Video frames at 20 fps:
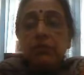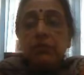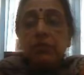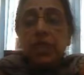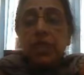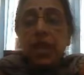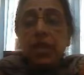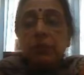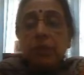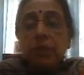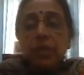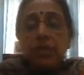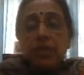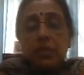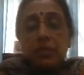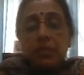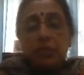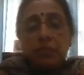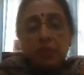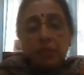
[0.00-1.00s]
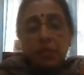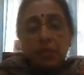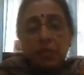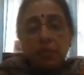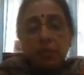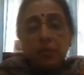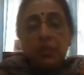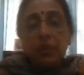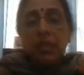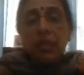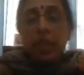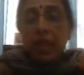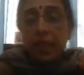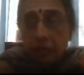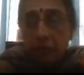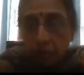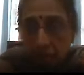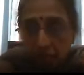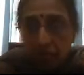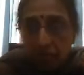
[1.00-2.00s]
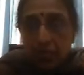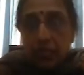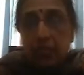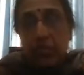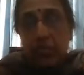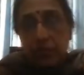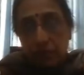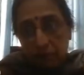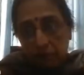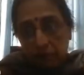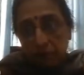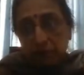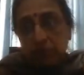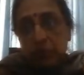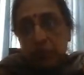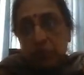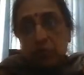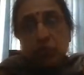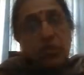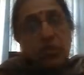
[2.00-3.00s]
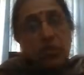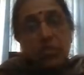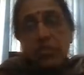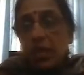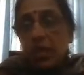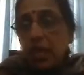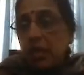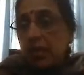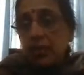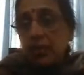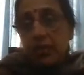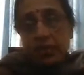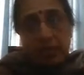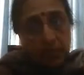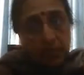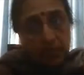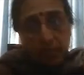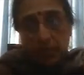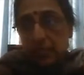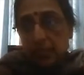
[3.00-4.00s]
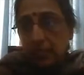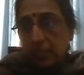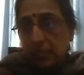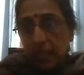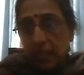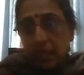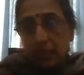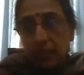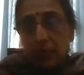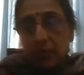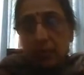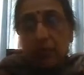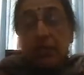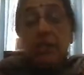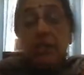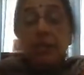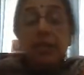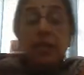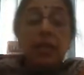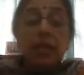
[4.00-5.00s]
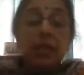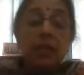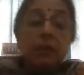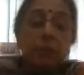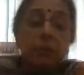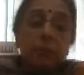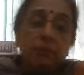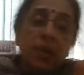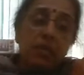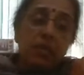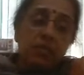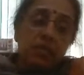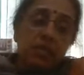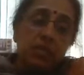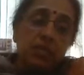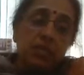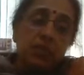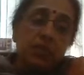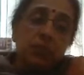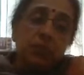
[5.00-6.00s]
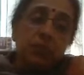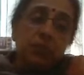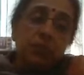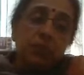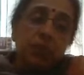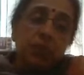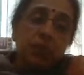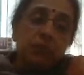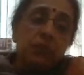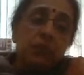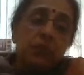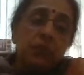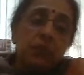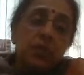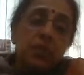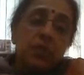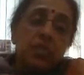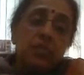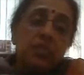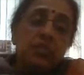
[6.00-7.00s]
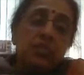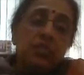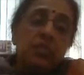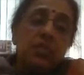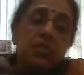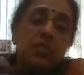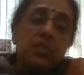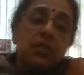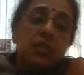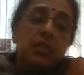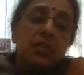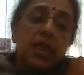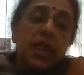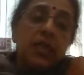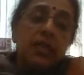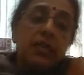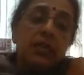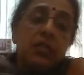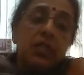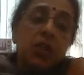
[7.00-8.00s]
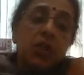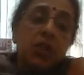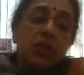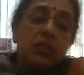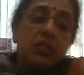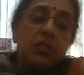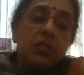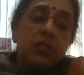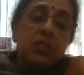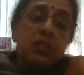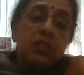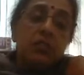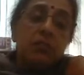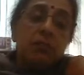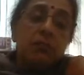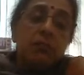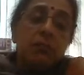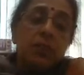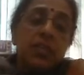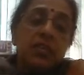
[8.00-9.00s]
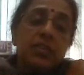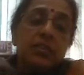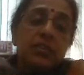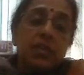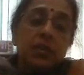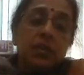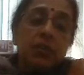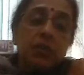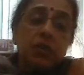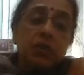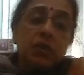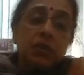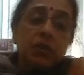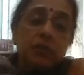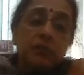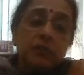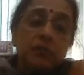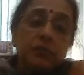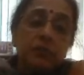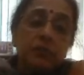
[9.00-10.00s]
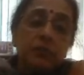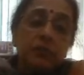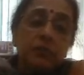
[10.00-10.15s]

that particular variable can be negative. So it is unrestricted in sign, right? But the problem is that your simplex algorithm